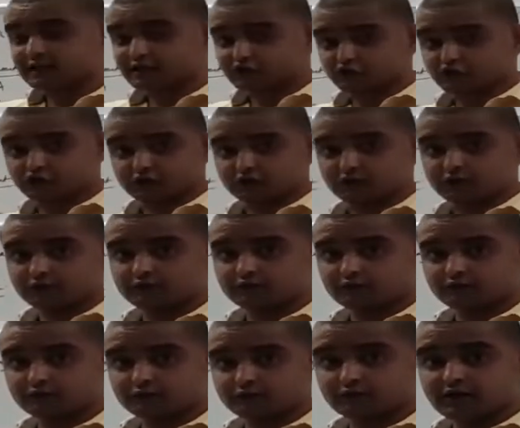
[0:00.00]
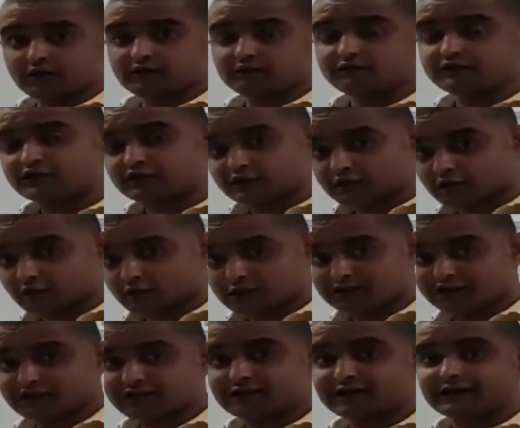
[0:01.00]
section, which is a
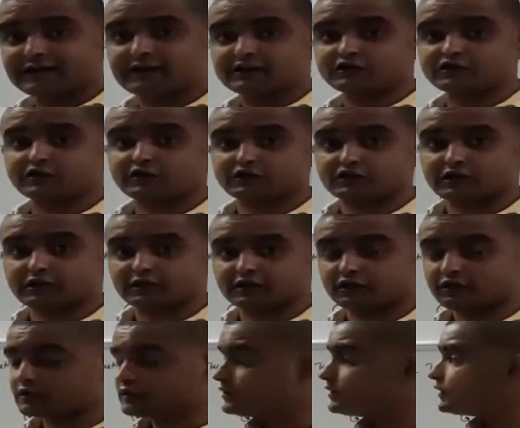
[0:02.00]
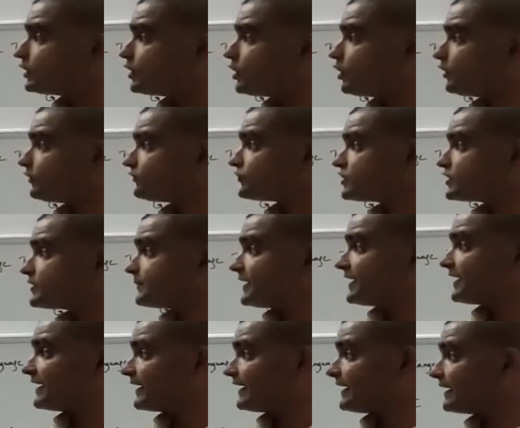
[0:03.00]
question and answer section of the
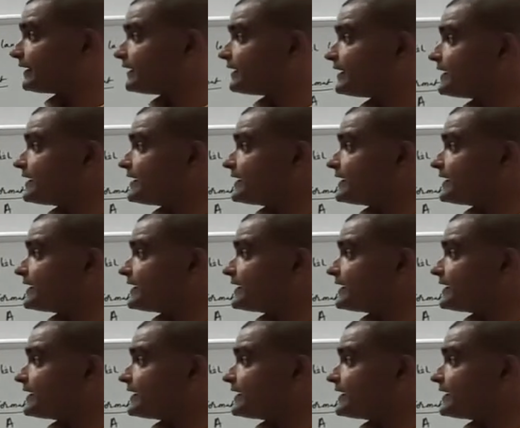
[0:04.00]
speaking,